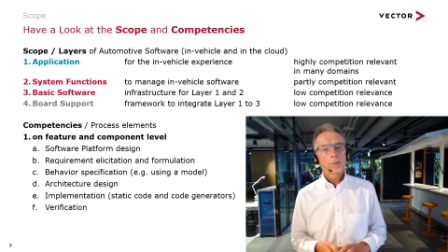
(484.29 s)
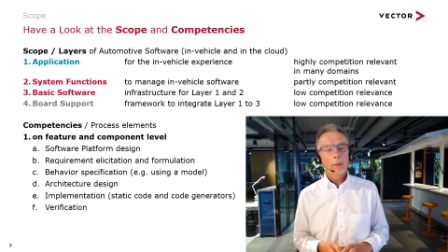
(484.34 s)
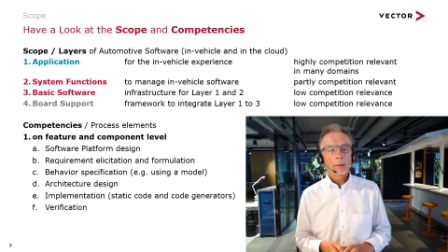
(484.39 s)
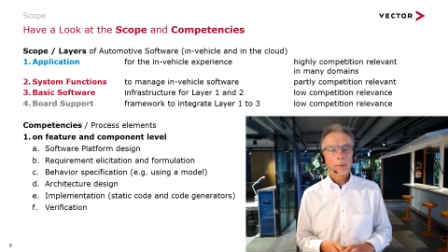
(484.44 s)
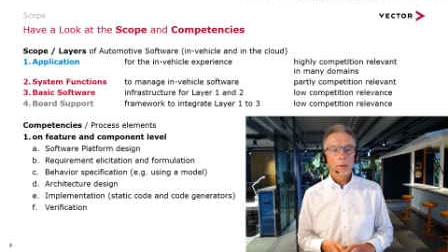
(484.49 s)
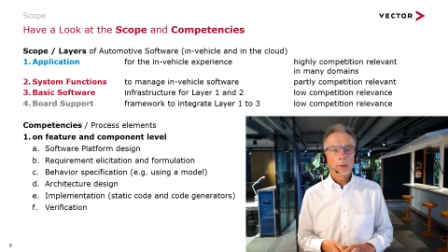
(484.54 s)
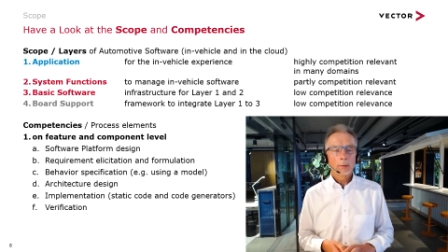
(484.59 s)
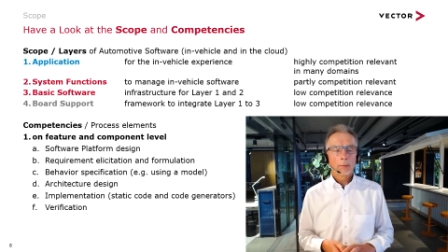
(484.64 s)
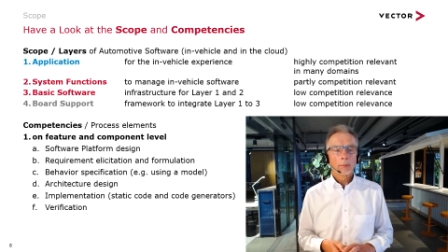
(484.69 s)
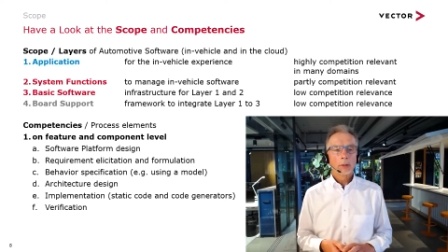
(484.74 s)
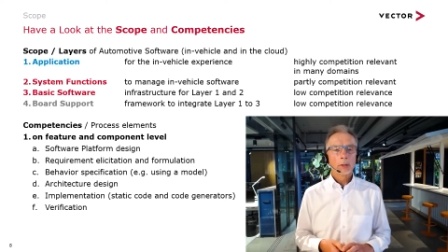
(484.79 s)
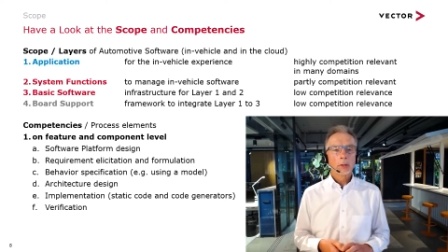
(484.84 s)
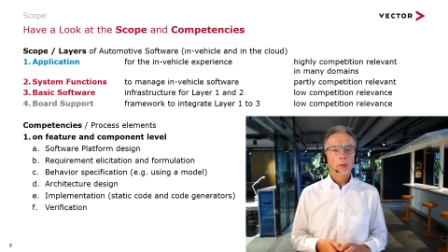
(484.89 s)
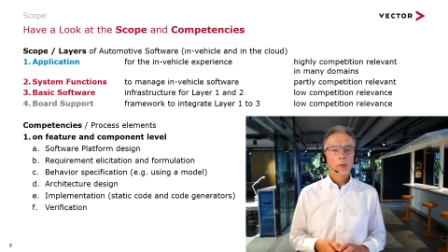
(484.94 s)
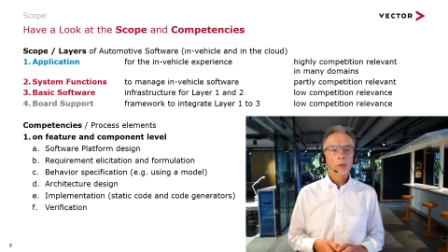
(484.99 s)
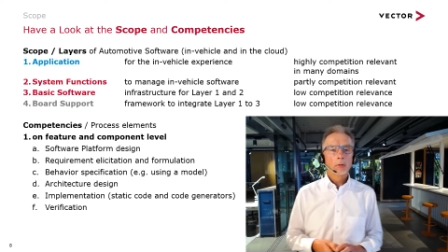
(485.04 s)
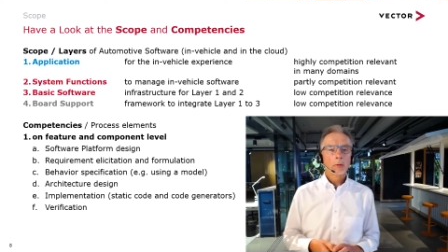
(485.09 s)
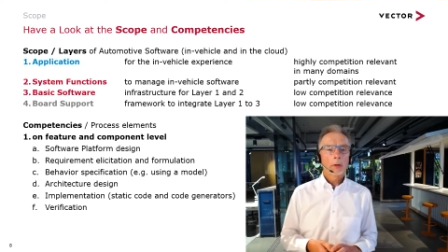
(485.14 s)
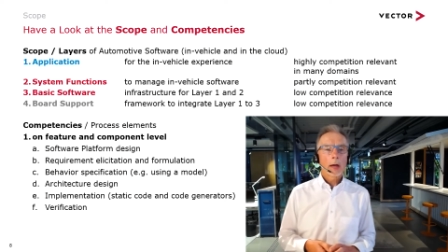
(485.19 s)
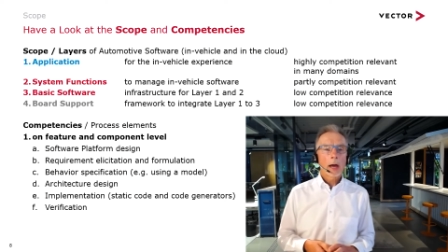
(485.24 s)
maybe a bit
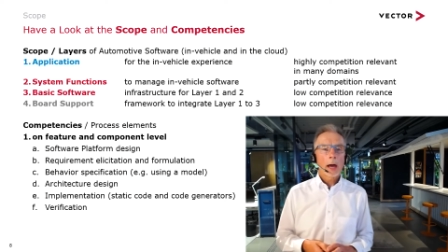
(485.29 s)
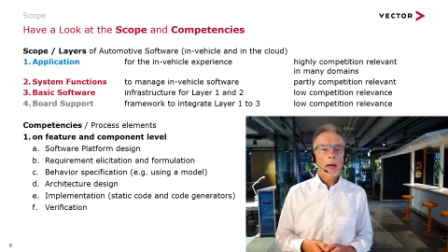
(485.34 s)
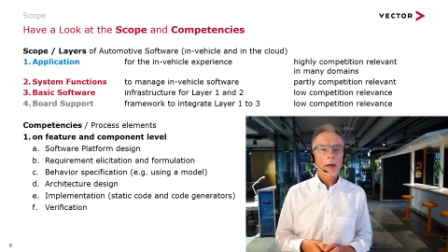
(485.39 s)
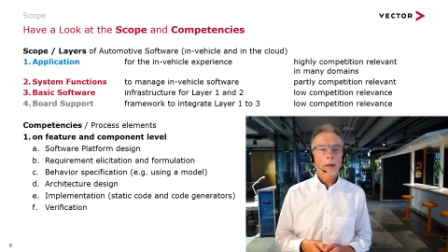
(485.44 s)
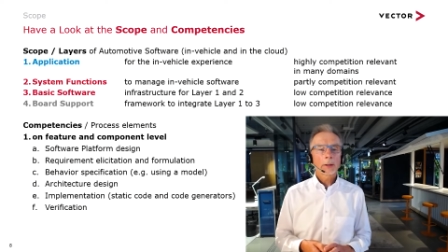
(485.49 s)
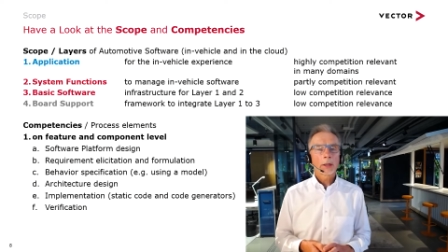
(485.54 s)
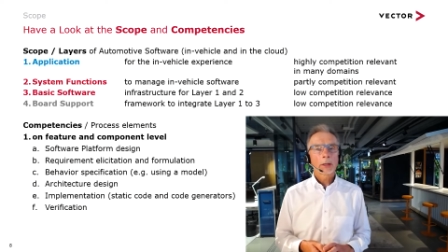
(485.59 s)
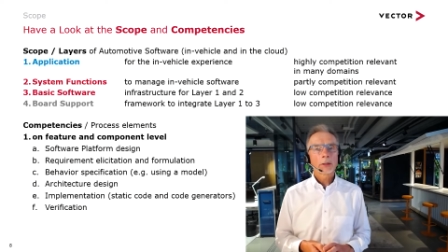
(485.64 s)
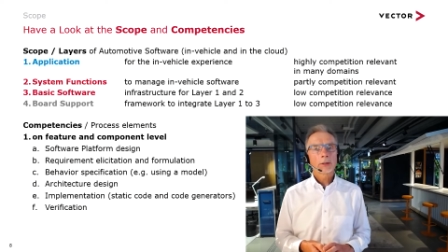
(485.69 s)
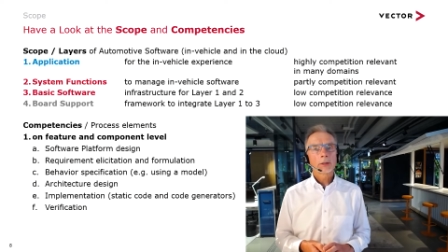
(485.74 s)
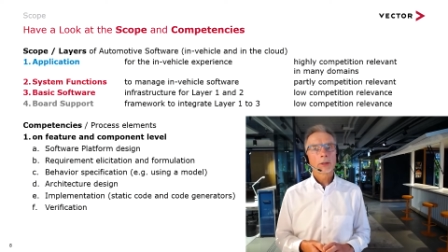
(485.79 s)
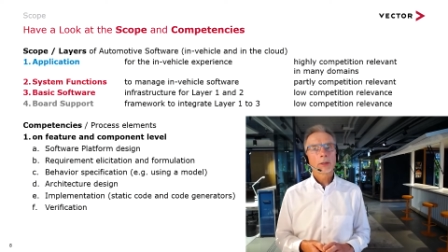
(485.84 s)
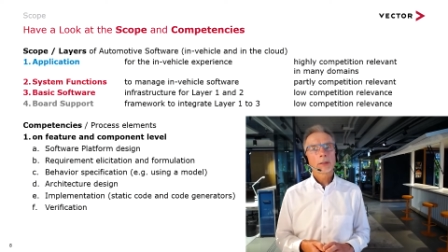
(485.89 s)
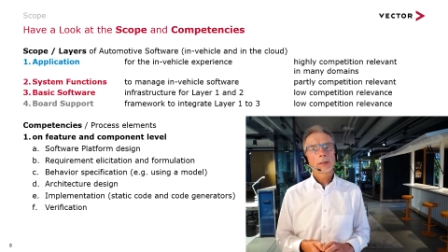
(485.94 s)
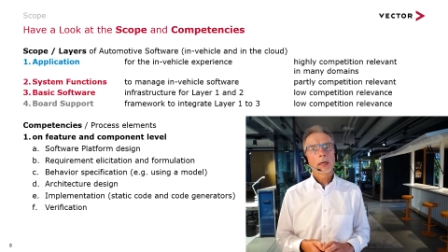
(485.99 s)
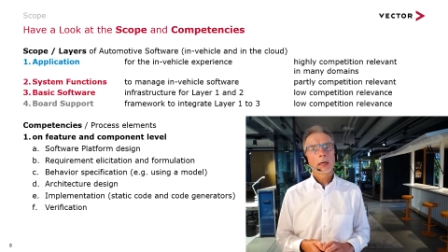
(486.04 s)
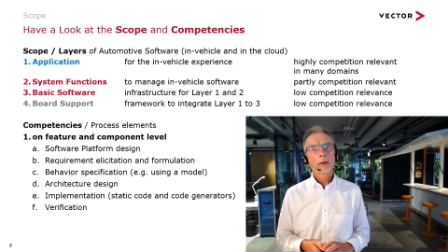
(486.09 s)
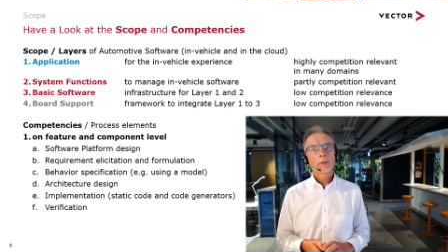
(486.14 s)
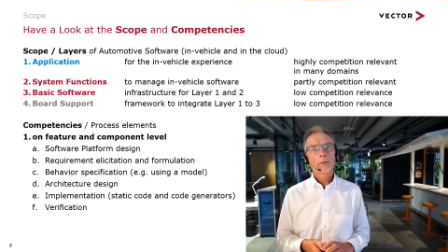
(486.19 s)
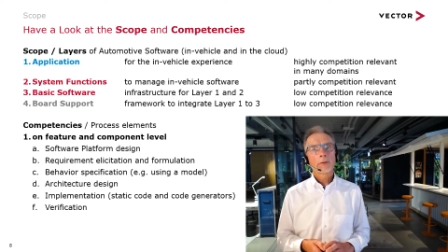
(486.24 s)
new architecture
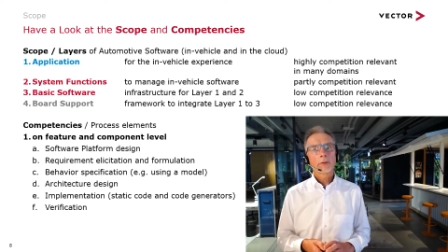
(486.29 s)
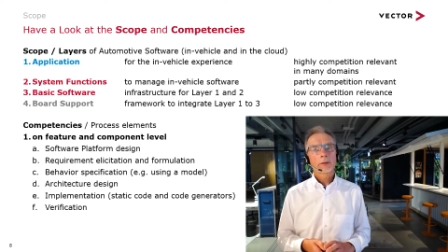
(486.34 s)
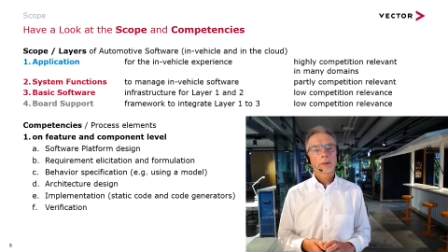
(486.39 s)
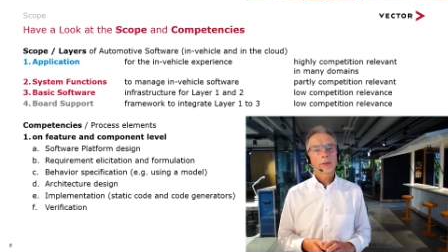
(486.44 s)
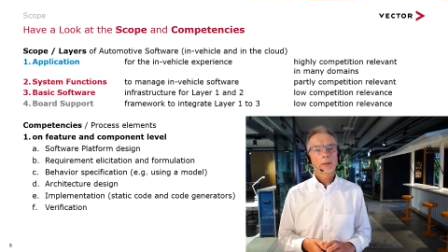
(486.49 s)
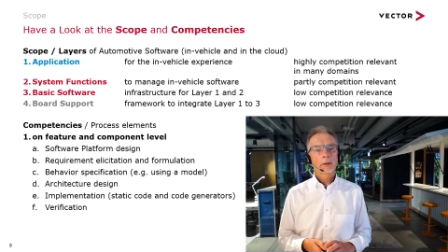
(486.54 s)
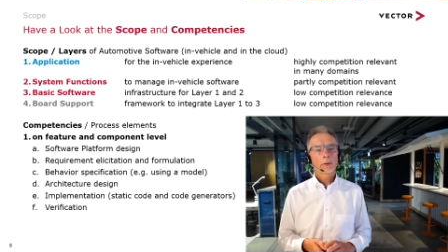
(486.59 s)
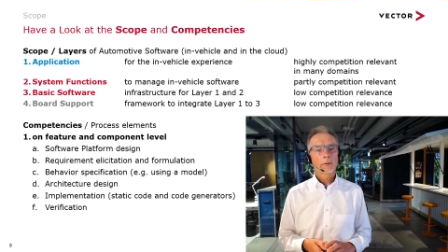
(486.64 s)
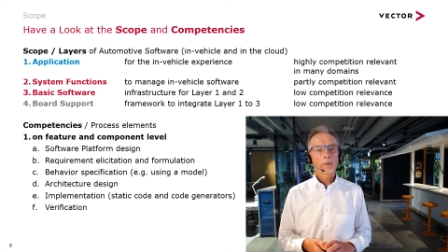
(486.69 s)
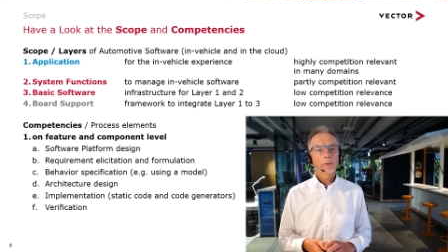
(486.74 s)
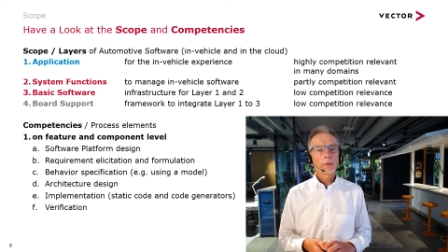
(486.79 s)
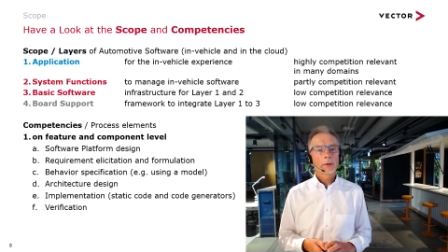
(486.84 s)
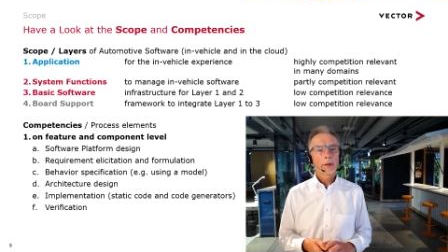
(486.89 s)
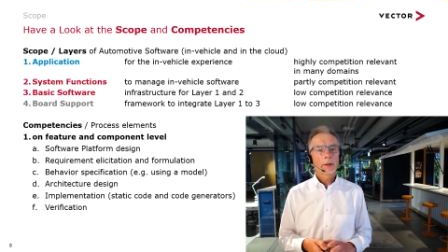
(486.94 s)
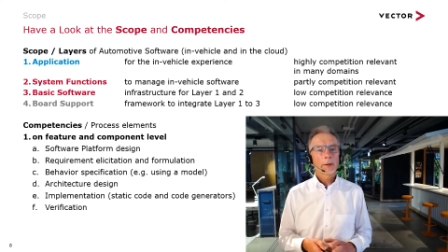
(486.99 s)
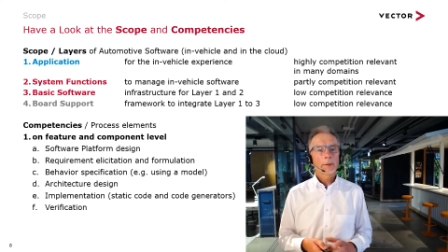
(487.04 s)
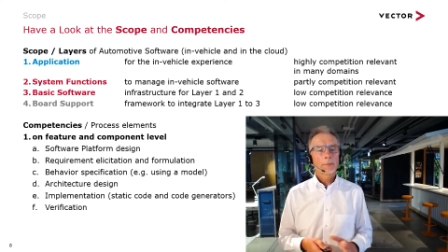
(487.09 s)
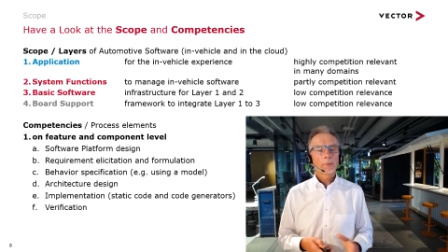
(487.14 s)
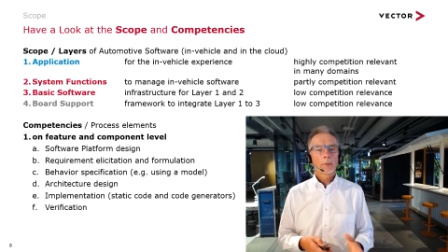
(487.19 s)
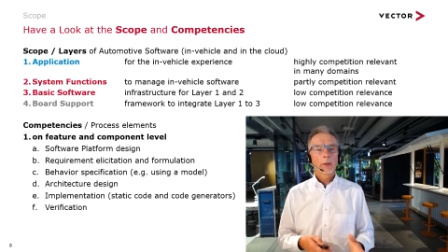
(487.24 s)
design for the
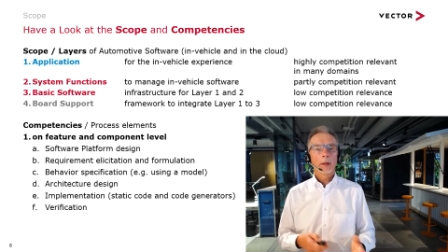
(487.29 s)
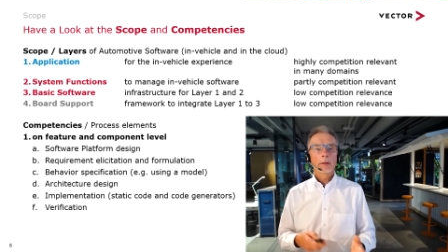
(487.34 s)
software.